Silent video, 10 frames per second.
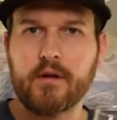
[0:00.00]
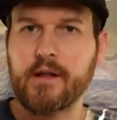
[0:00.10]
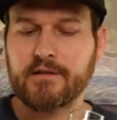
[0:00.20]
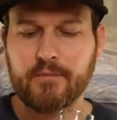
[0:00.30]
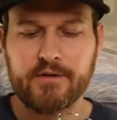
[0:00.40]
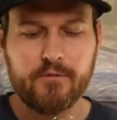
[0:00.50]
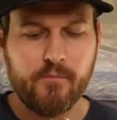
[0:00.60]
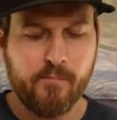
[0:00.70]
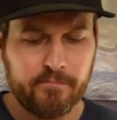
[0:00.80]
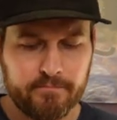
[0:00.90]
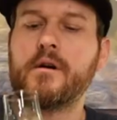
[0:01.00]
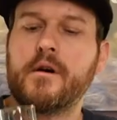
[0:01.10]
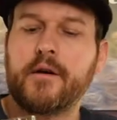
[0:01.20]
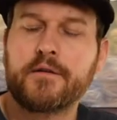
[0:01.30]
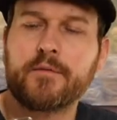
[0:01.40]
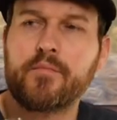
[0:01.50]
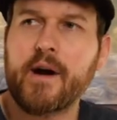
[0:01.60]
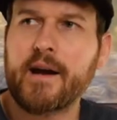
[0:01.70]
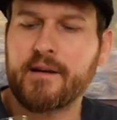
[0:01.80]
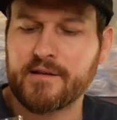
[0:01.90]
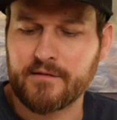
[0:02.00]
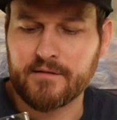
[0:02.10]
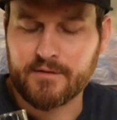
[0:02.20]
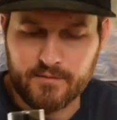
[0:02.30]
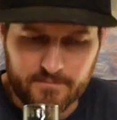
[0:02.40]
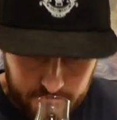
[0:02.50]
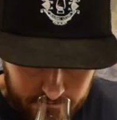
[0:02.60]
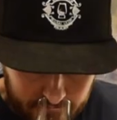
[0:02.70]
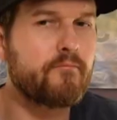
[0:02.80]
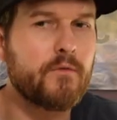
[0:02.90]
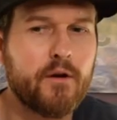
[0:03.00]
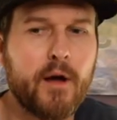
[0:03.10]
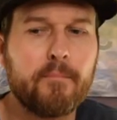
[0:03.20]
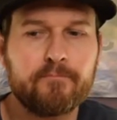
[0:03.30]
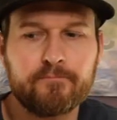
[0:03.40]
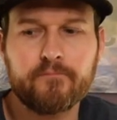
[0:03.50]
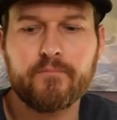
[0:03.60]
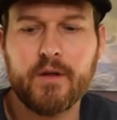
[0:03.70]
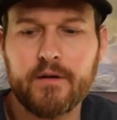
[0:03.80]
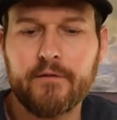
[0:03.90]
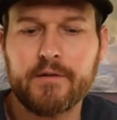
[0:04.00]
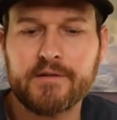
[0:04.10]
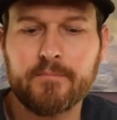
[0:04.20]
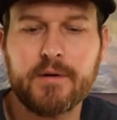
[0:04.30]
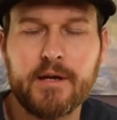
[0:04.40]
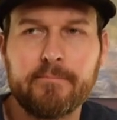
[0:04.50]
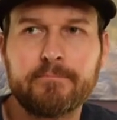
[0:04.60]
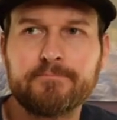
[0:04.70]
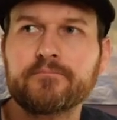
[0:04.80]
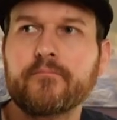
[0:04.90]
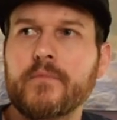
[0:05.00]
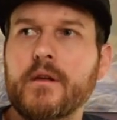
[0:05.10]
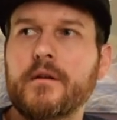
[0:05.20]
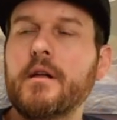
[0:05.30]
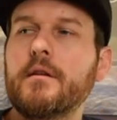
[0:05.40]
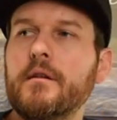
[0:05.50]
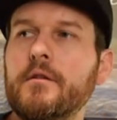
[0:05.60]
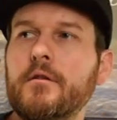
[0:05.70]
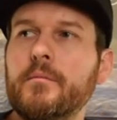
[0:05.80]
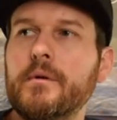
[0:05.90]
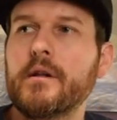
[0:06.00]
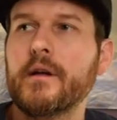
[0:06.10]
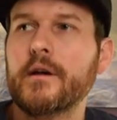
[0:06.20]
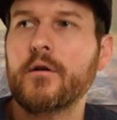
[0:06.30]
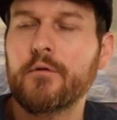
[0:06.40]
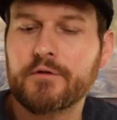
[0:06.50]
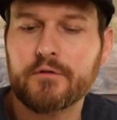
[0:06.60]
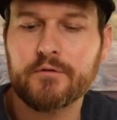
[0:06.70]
Glass number two. Some brininess on this one. Okay, definitely some peat. Getting a little bit of like coastal